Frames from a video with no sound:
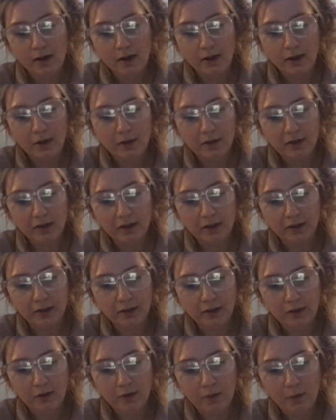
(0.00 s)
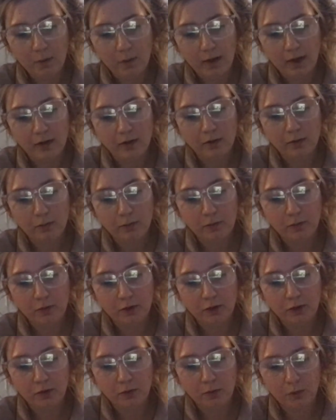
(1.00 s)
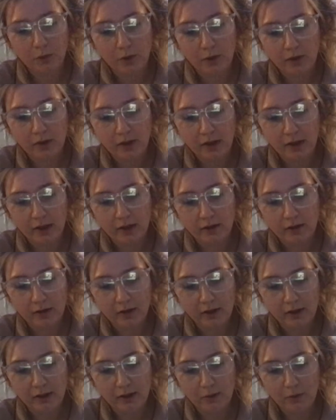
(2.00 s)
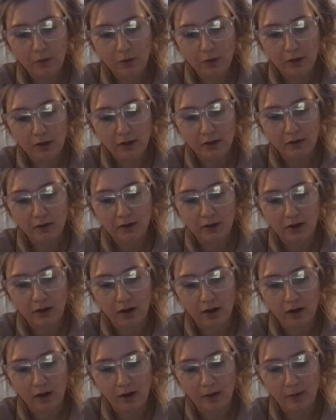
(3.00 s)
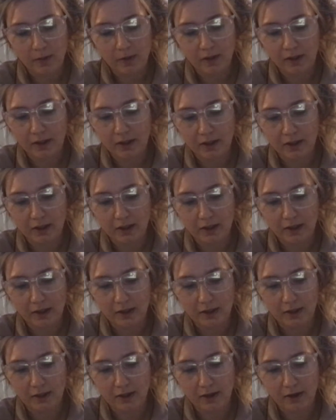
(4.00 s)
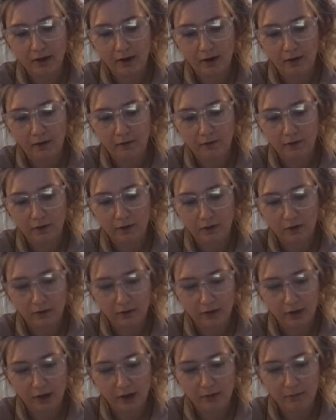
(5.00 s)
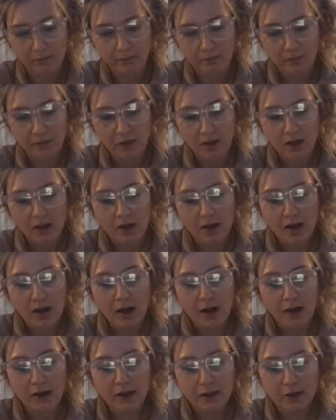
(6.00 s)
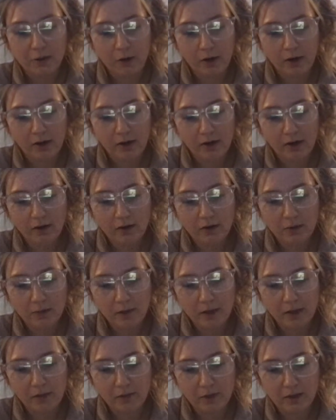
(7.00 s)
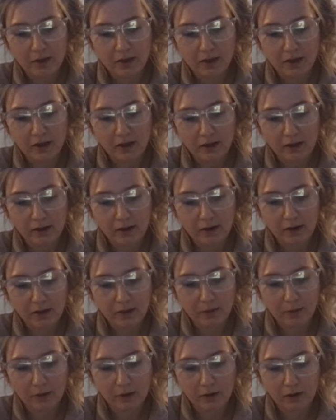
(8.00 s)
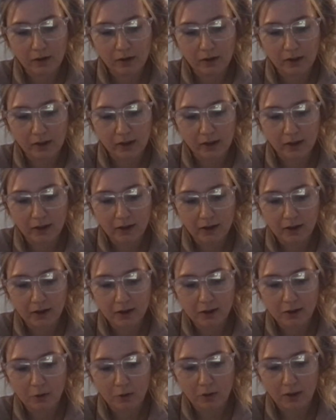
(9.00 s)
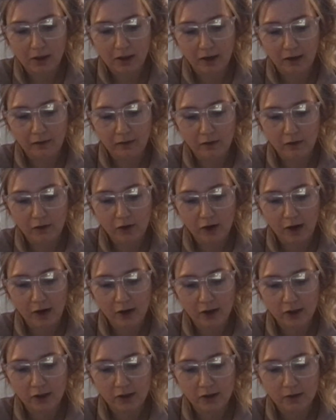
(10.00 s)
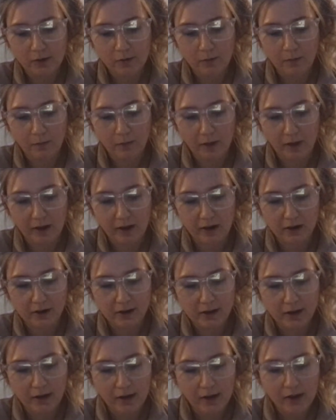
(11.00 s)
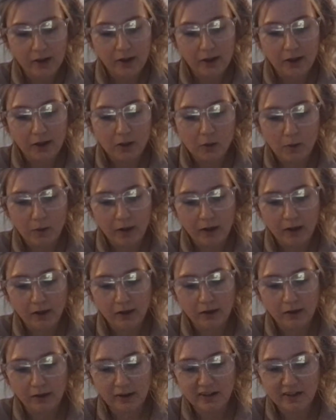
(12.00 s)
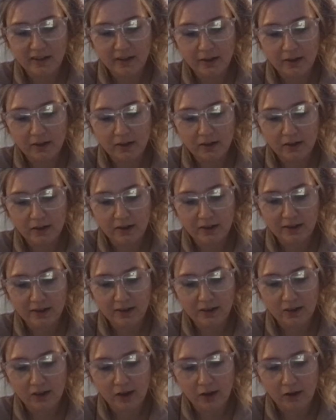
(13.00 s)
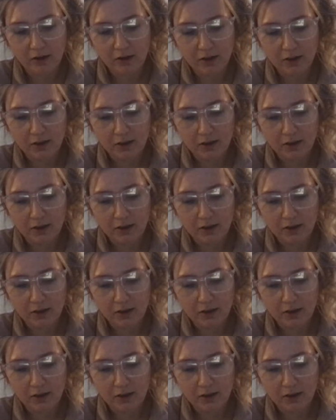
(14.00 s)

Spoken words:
There was nothing to do but wait. Dune blew out the candle. He didn't want to use it all up in case the lights stayed off for a long time. And he squatted down on the pavement, setting down his bundle, leaning against one side of the trash cans. He waited, listening to the distant shouts.